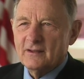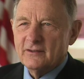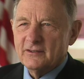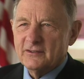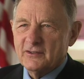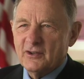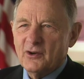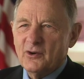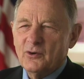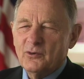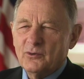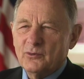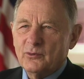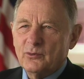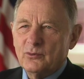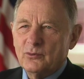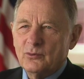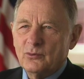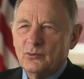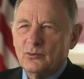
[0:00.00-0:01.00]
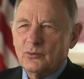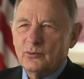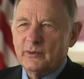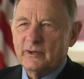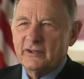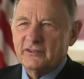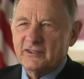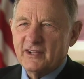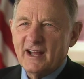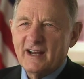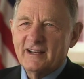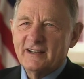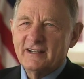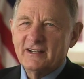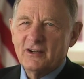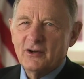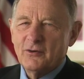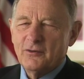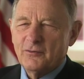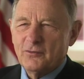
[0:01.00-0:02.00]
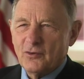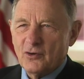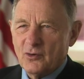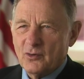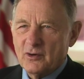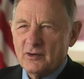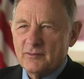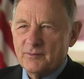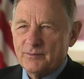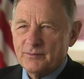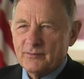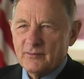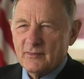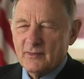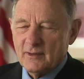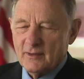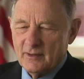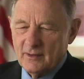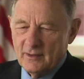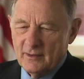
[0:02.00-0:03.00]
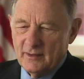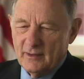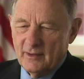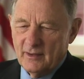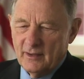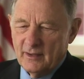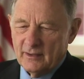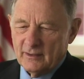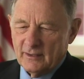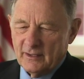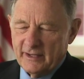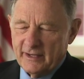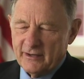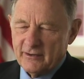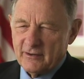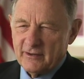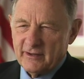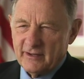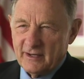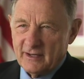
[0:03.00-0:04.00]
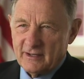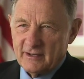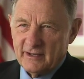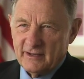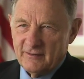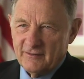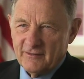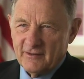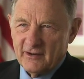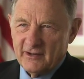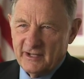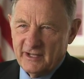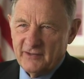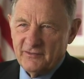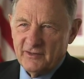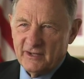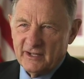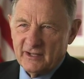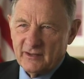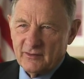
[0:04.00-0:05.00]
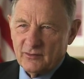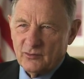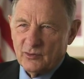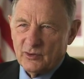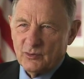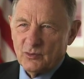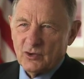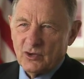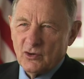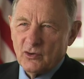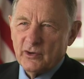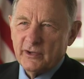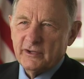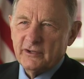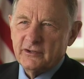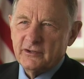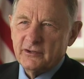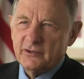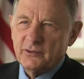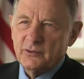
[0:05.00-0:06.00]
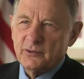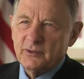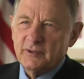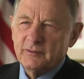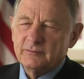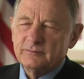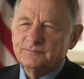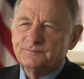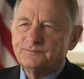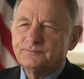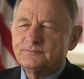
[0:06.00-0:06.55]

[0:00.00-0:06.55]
So we decided to go forward, And later that very evening, we were going to